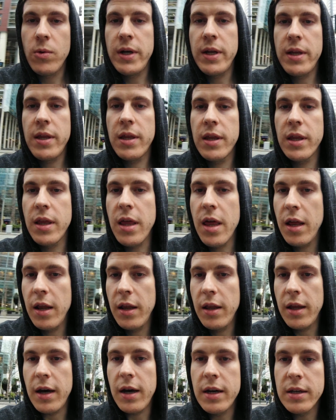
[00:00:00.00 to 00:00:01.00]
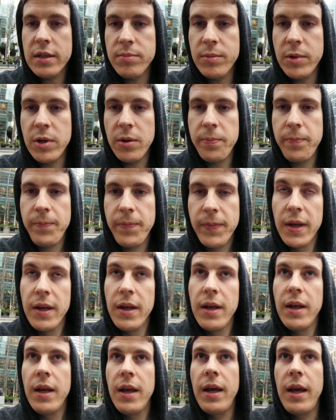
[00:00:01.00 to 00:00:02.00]
with the Osmo.
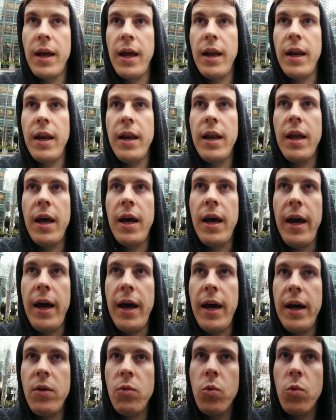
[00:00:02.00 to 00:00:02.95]
And